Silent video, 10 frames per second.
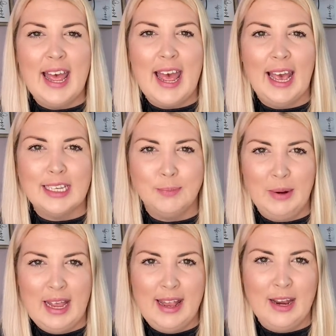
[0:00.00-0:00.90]

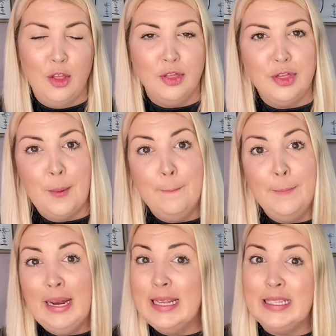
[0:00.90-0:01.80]
explain the
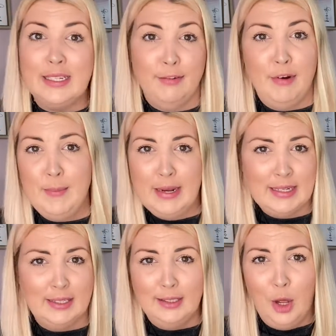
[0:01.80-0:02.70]
millions of different
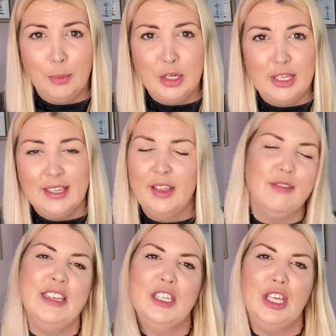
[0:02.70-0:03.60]
medical options that there
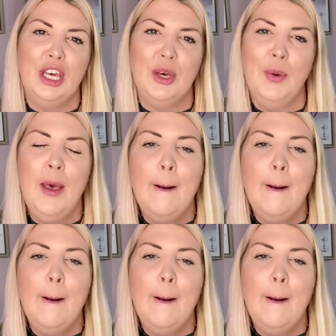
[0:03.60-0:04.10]
is to you.